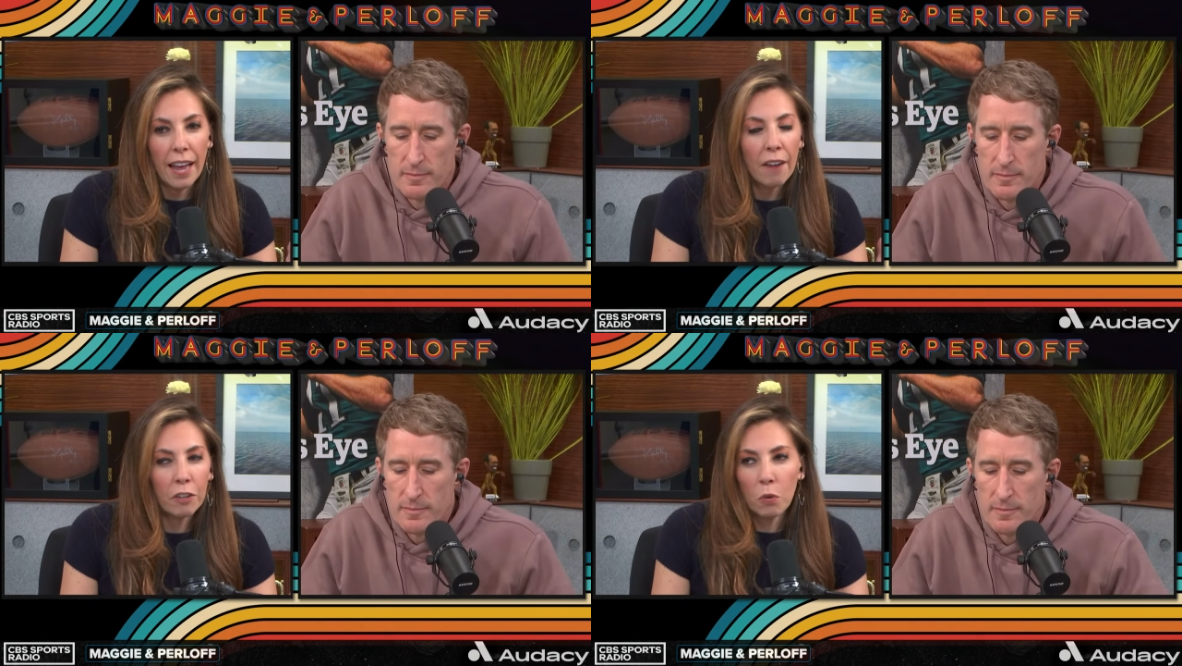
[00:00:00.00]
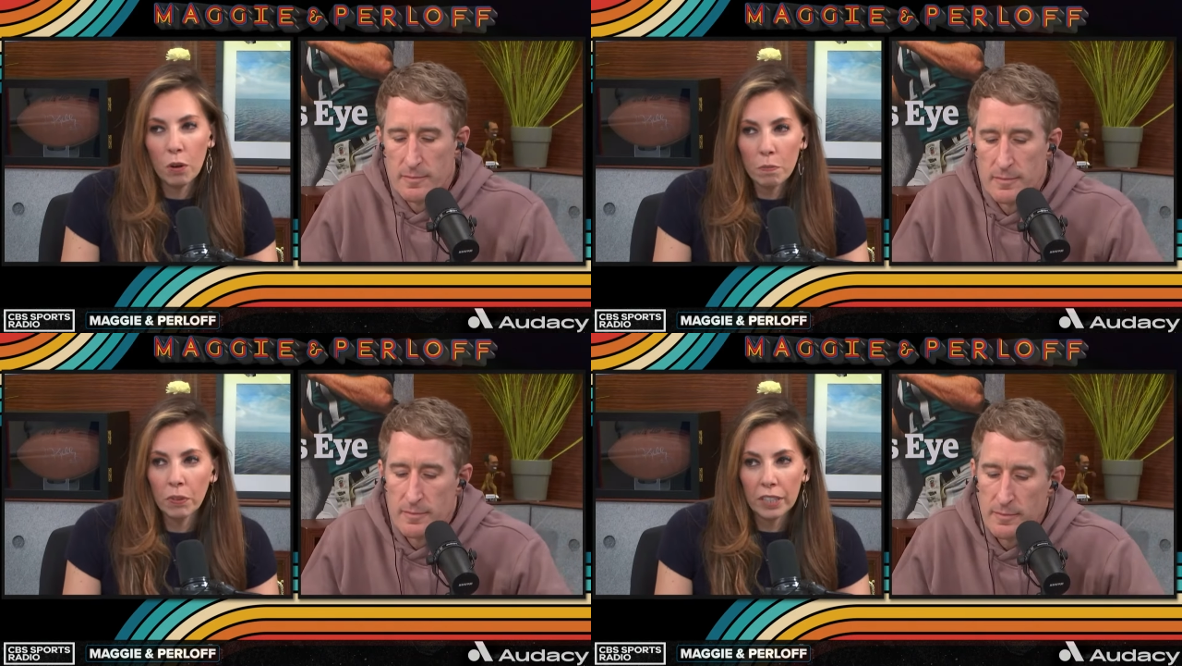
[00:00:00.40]

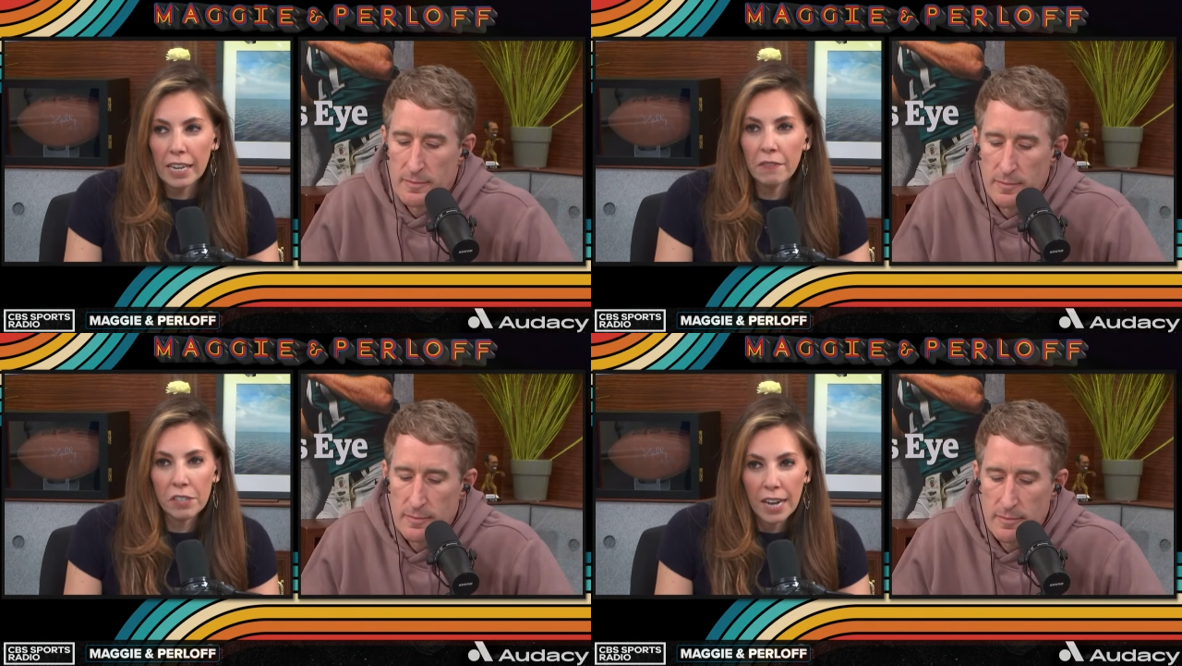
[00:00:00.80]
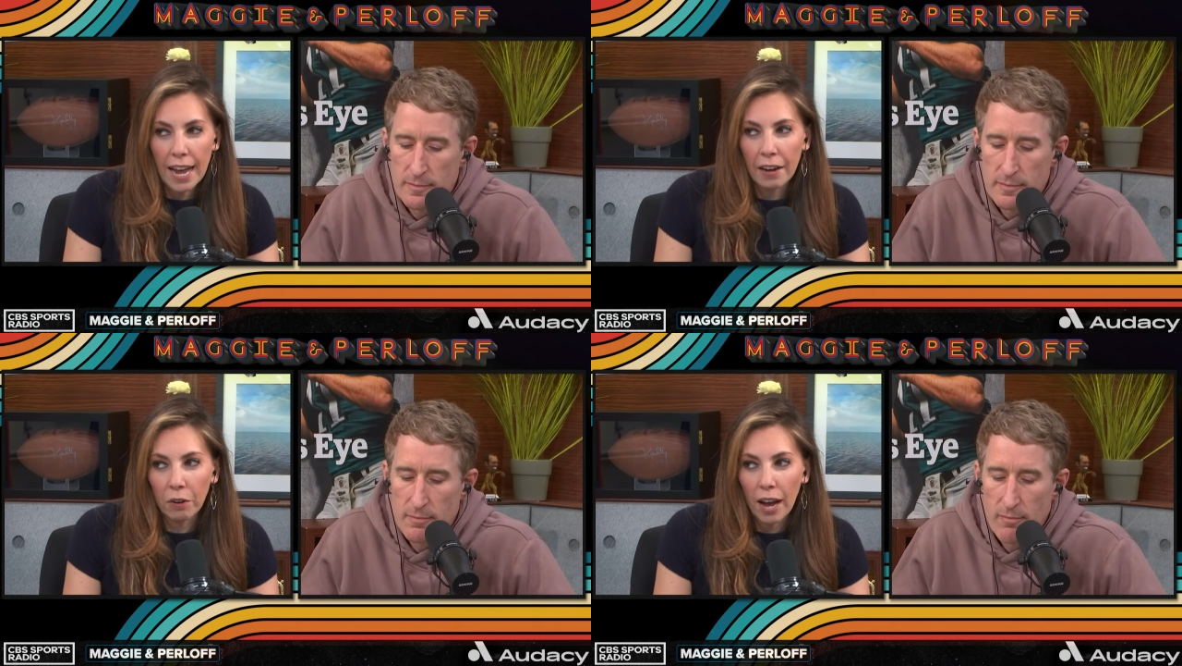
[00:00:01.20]
Speaker 1: everyone believes
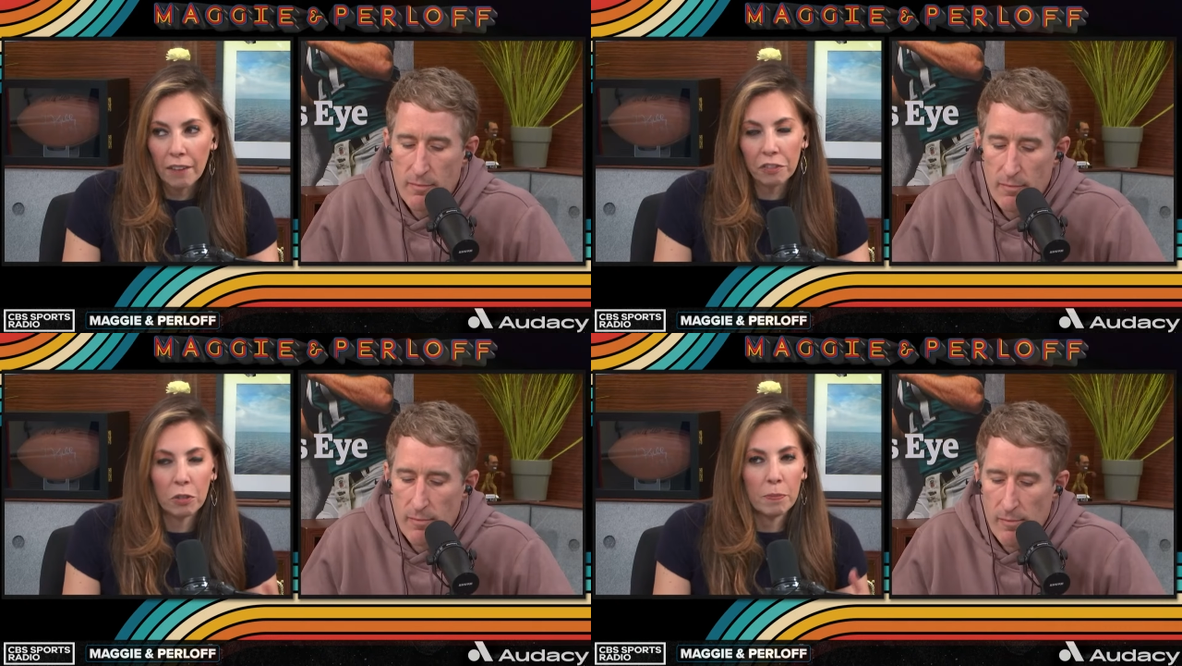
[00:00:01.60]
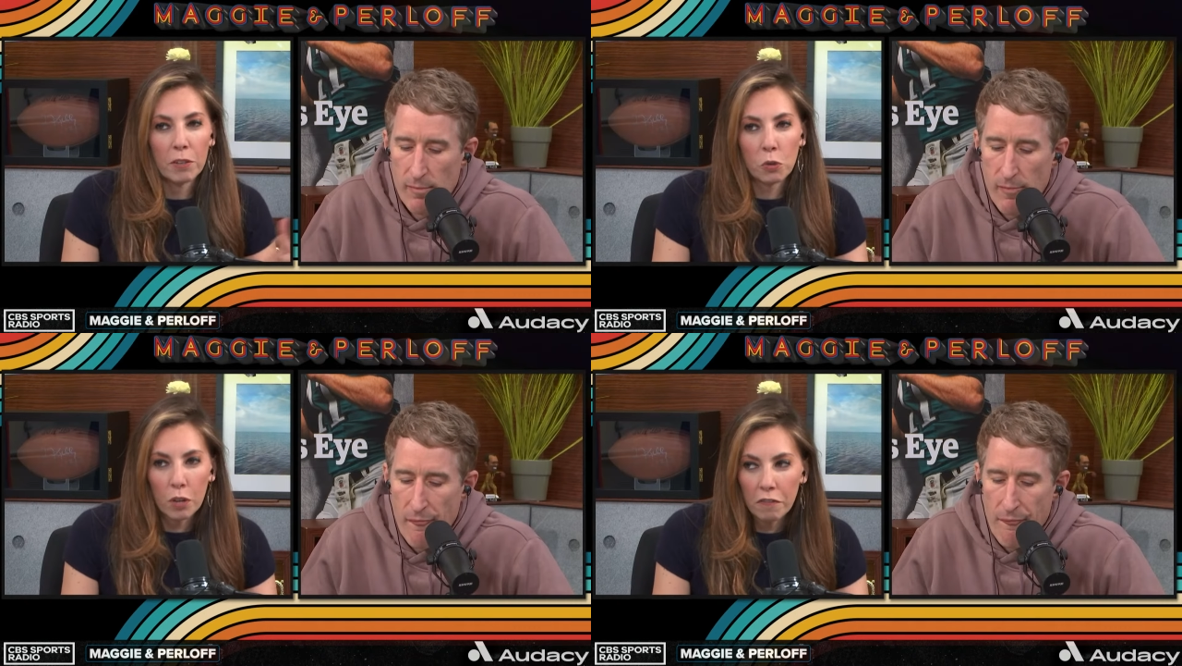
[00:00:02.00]
now after
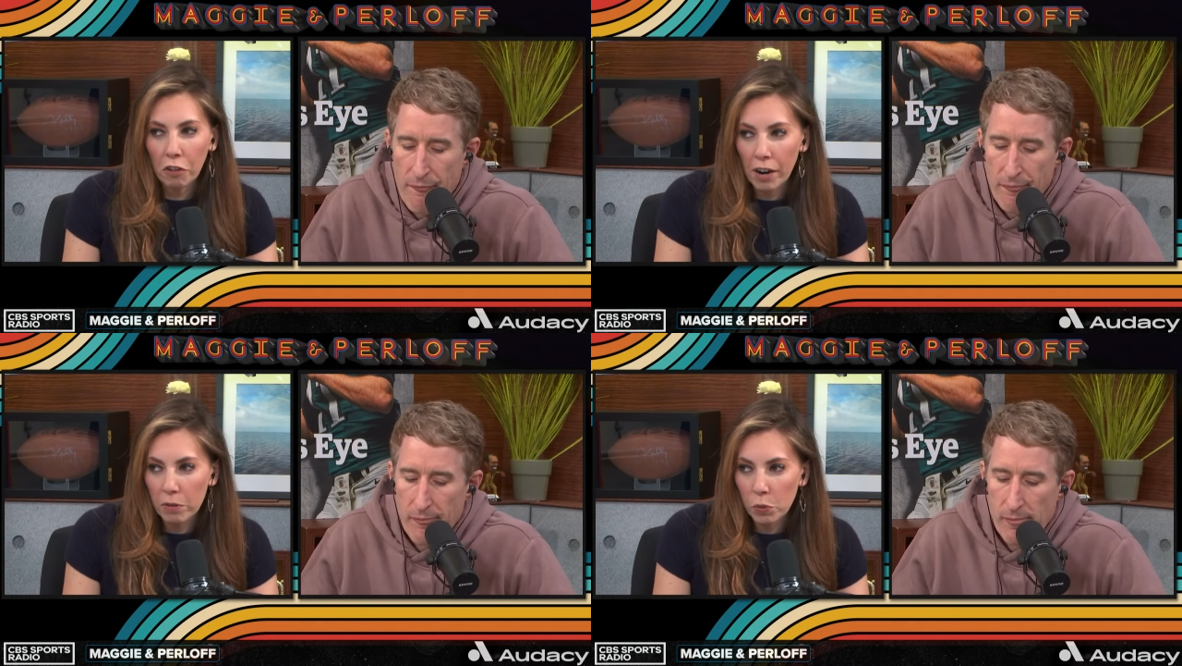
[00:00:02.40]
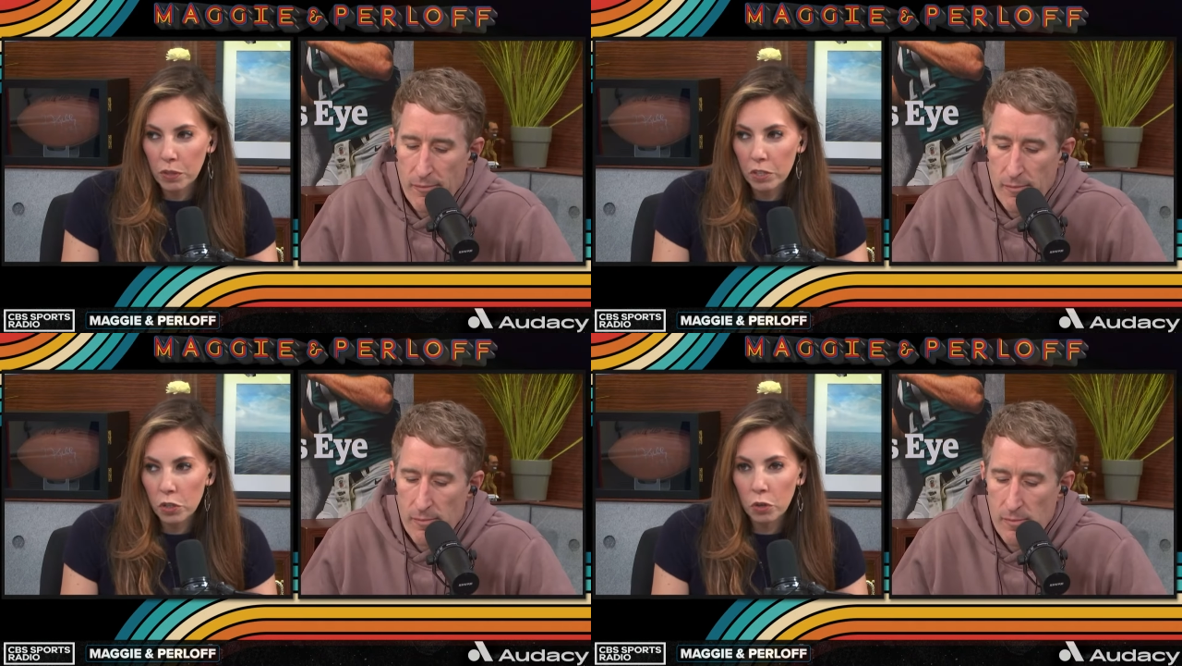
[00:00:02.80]
about 24 hours
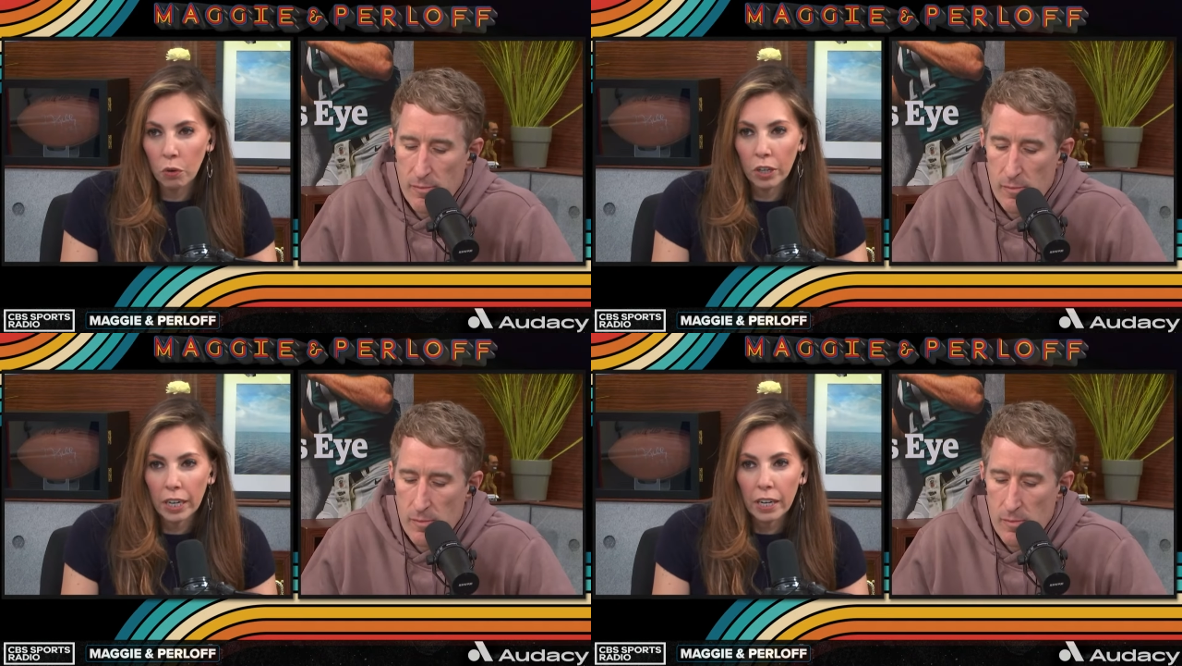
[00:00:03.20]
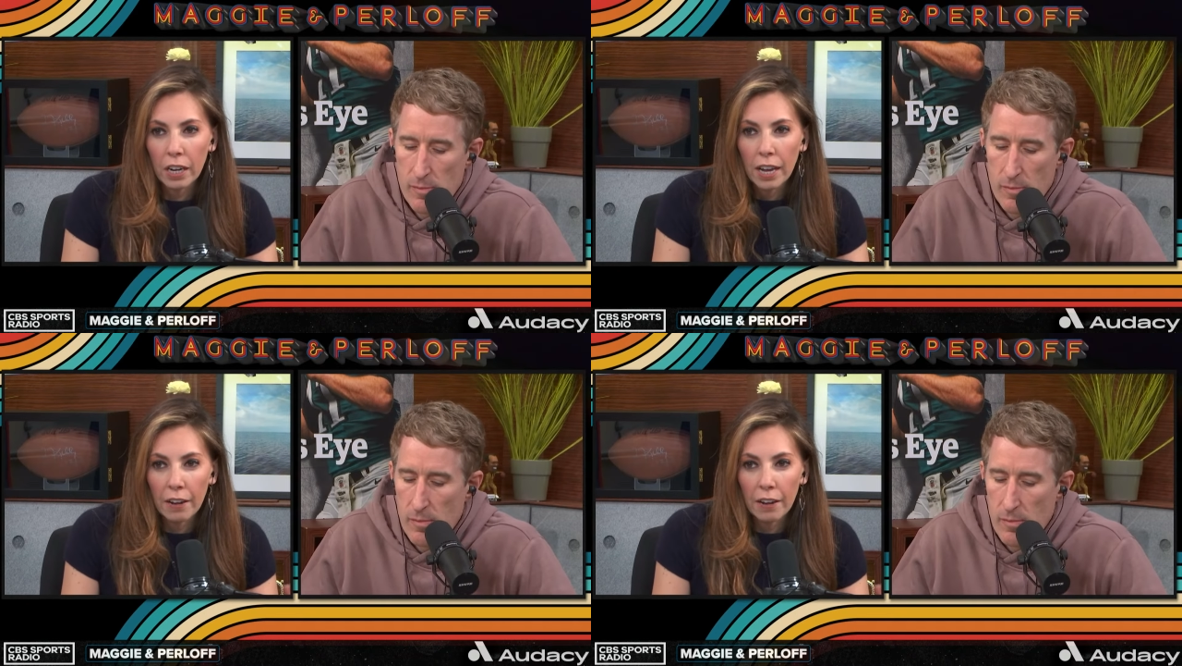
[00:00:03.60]
with this story